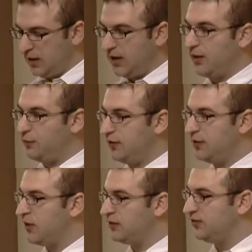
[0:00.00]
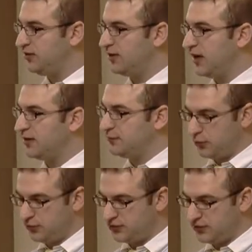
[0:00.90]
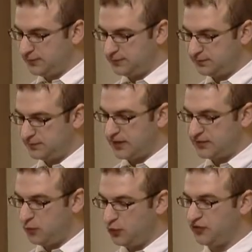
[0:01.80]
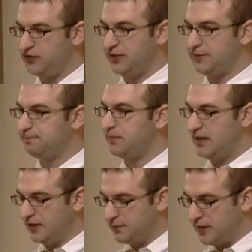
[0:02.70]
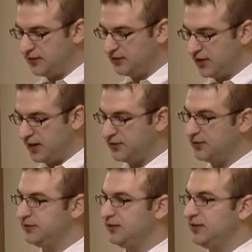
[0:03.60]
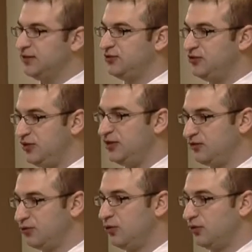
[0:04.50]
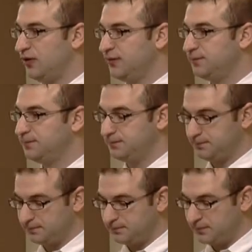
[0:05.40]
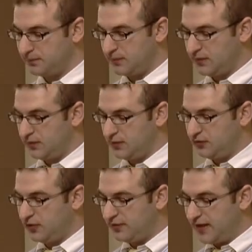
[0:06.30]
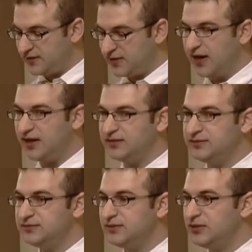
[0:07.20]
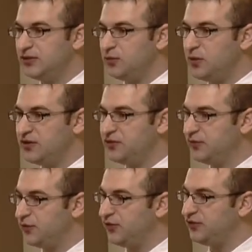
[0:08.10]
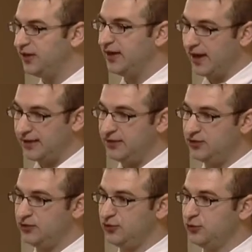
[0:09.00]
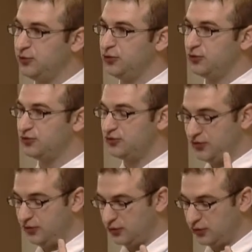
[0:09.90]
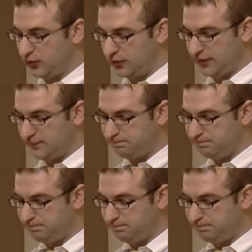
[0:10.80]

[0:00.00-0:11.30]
I really want to see God in person as Moses did, and that's my desire to see his glory. So I've asked God, what is the first thing I need to do in order to see your glory?